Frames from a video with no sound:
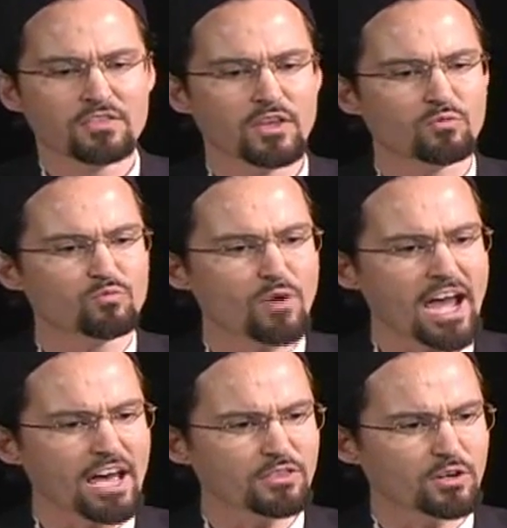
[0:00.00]
that
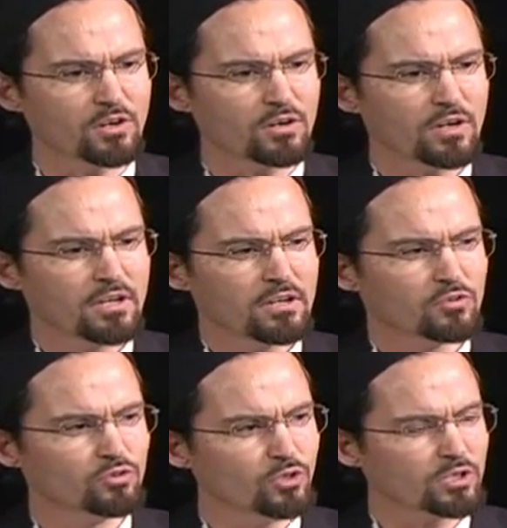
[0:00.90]
rather
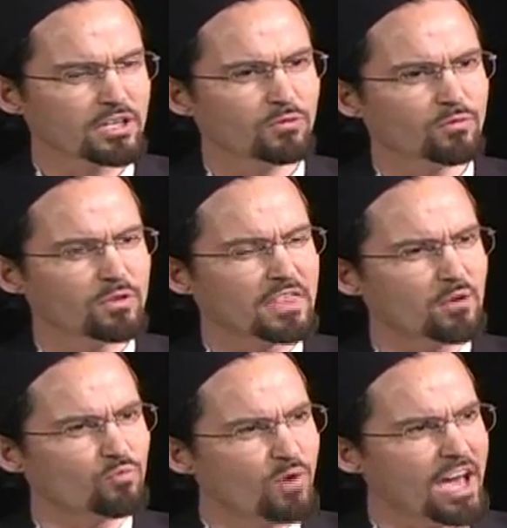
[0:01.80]

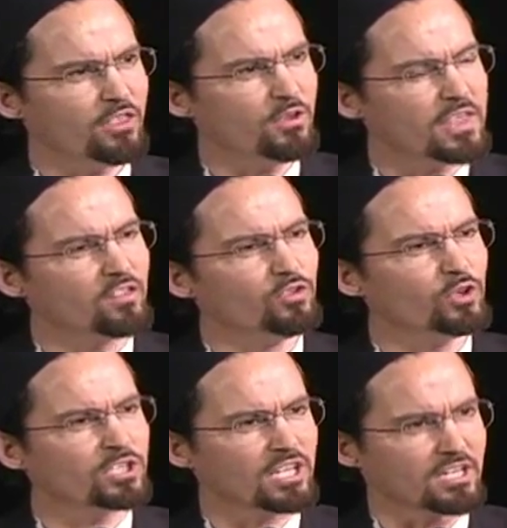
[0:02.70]
than
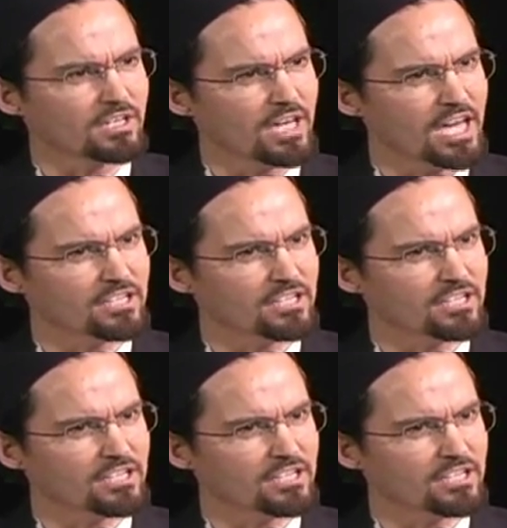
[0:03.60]
looking